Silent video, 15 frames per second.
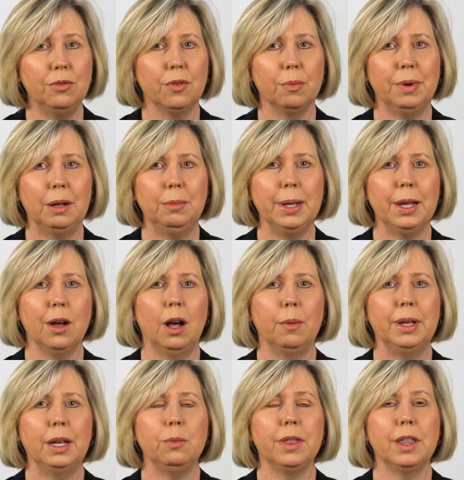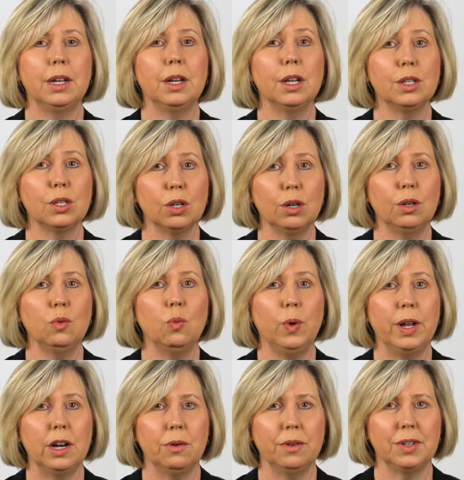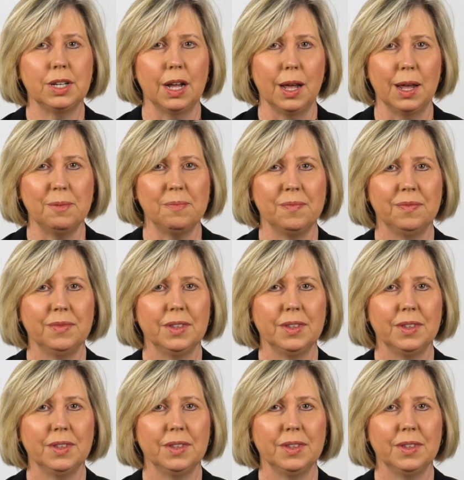for public comment within a certain window of time.